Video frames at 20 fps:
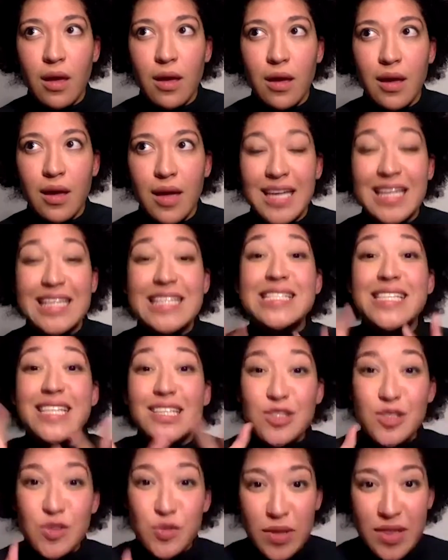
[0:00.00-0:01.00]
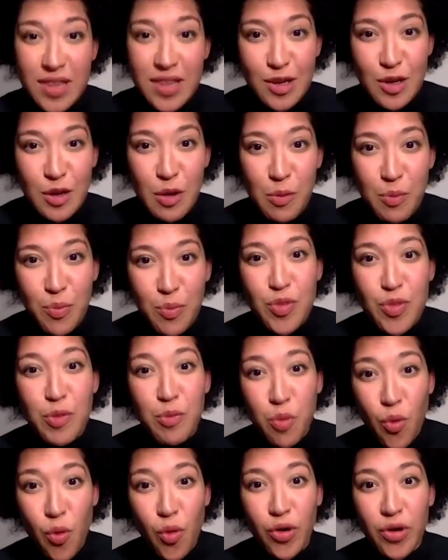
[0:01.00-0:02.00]
exists within a, the
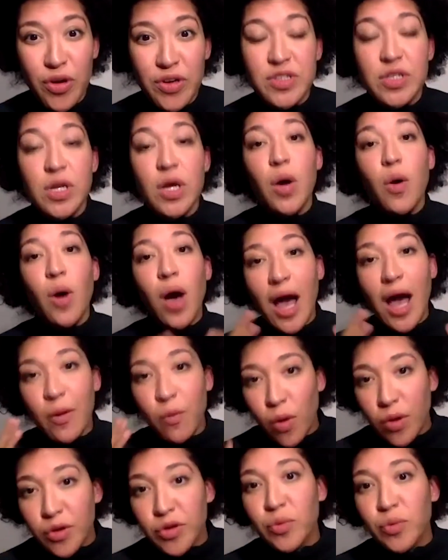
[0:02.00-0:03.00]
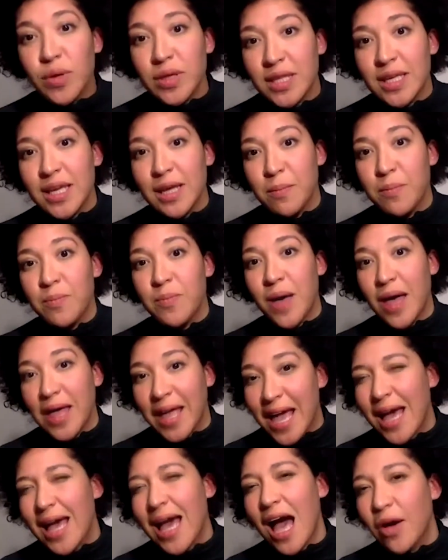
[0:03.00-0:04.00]
board i wonder what the imp- like
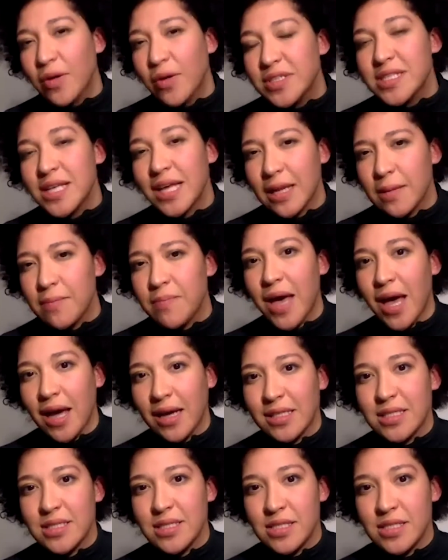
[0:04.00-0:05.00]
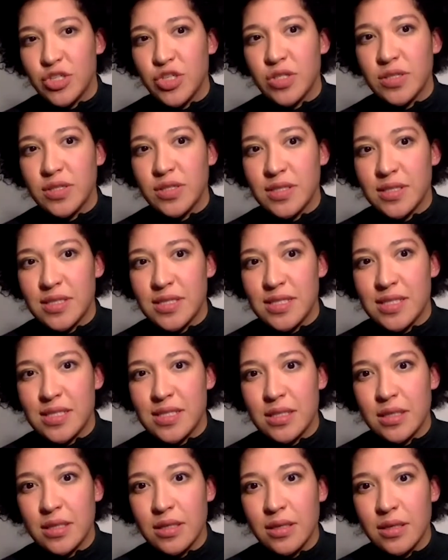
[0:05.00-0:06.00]
how does that impact decisions
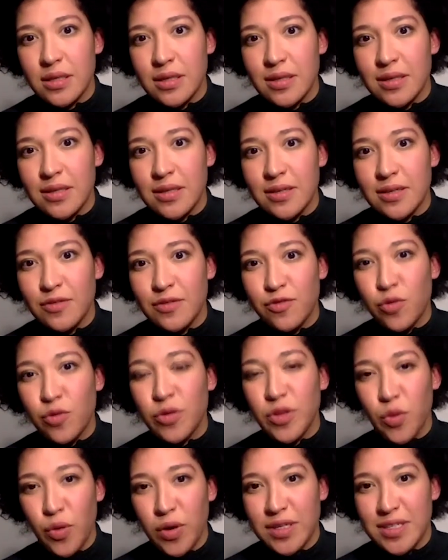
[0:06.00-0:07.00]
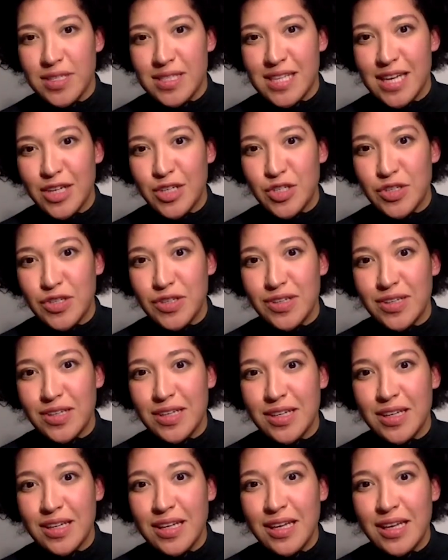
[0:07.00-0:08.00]
for the organization
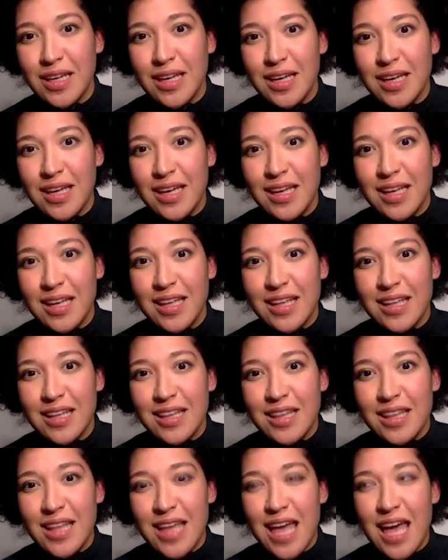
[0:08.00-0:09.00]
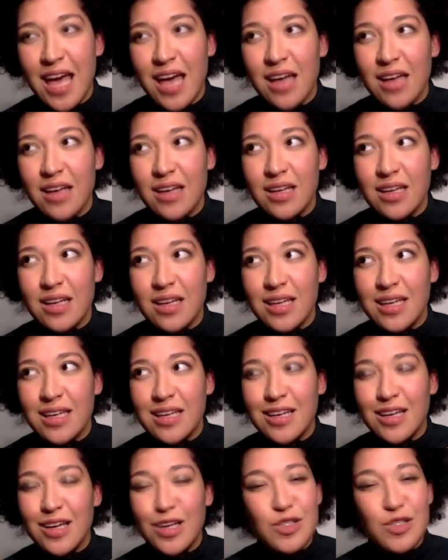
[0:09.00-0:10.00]
and
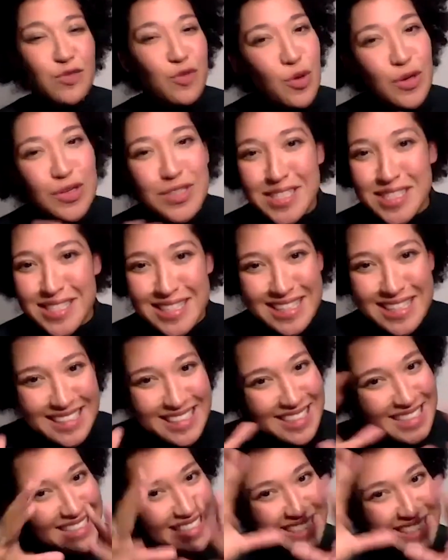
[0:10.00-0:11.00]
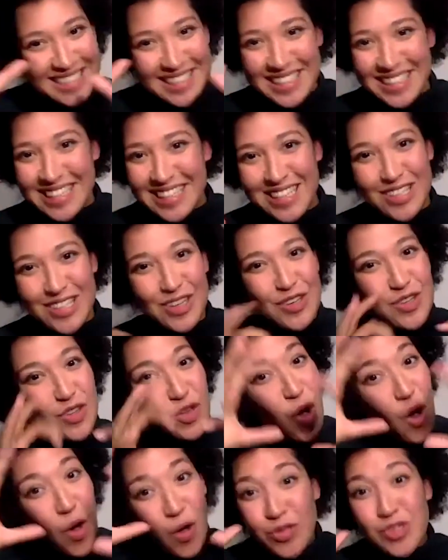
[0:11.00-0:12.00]
because of course these the, the
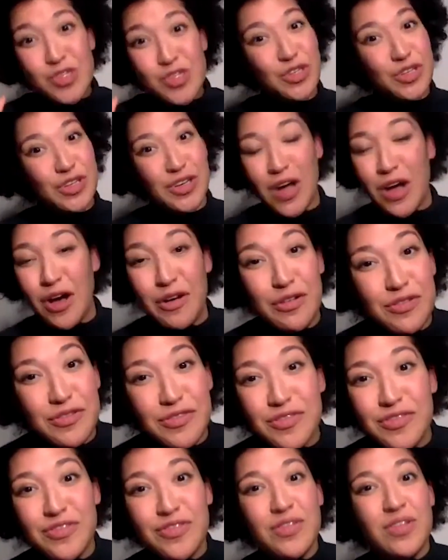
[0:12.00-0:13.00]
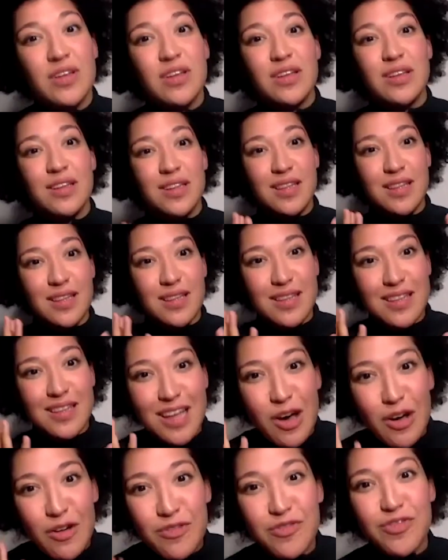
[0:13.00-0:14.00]
culture of
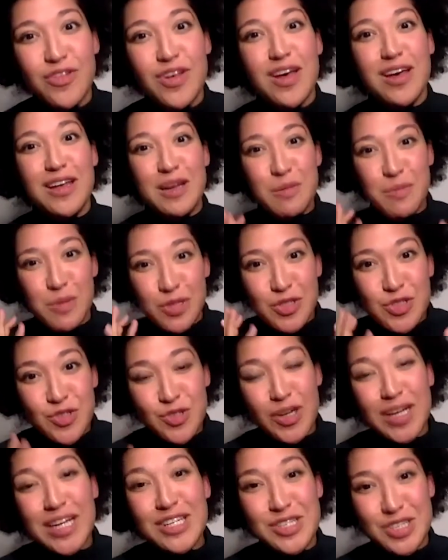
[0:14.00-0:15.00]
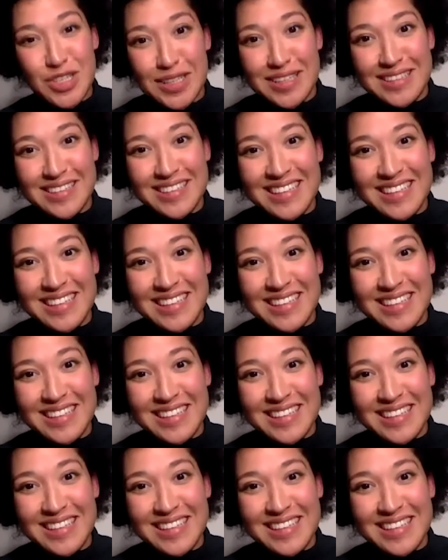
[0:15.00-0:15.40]
of an administration